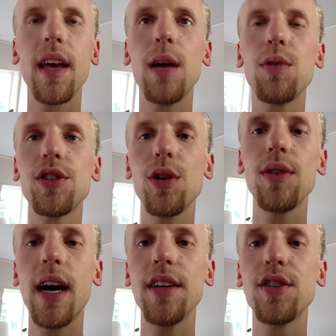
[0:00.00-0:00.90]
it was so
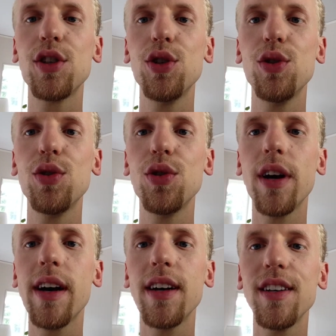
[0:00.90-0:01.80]
nice
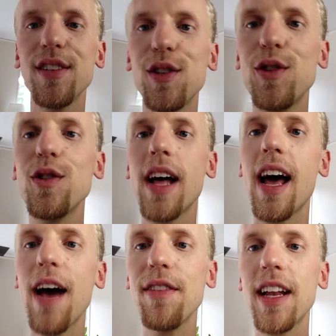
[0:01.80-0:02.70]
to do that,
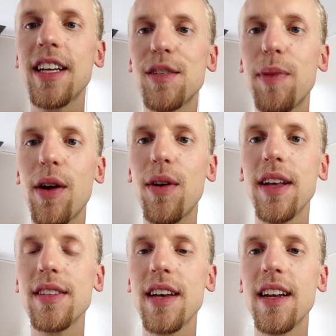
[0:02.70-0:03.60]
have that
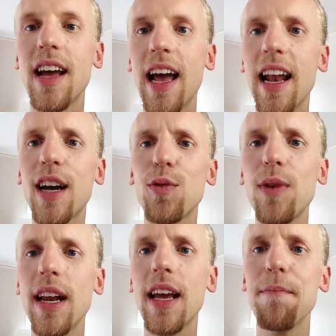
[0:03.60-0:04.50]
experience. And I got
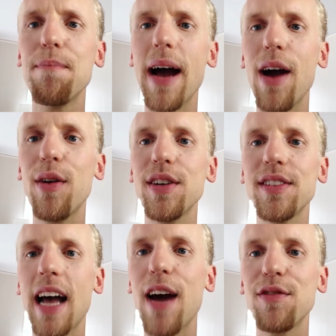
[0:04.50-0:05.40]
really embarrassed
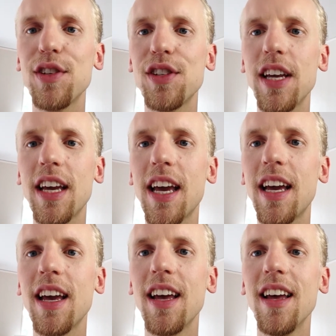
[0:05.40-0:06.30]
after
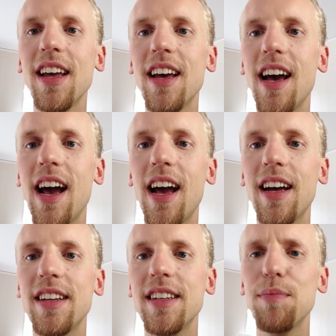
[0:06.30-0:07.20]
singing,
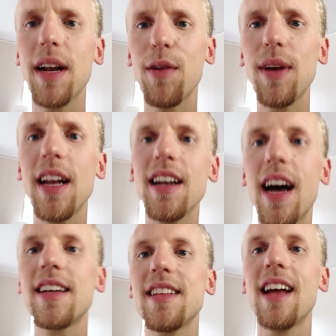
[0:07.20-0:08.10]
but I really
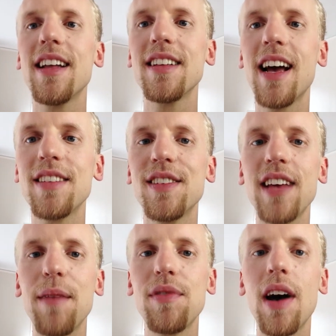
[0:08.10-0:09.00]
liked it at the
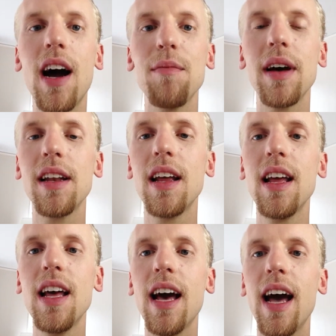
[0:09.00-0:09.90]
same time.
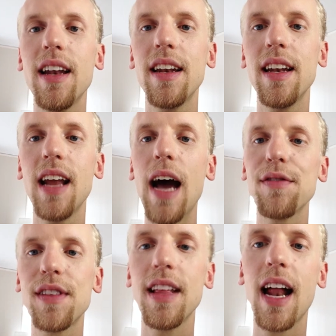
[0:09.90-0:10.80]
And
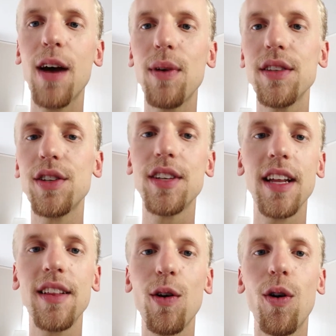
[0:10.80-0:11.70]
after that, I went to sit
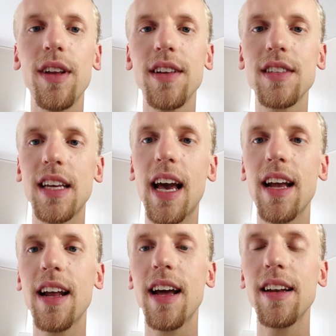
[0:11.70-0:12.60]
in the audience again.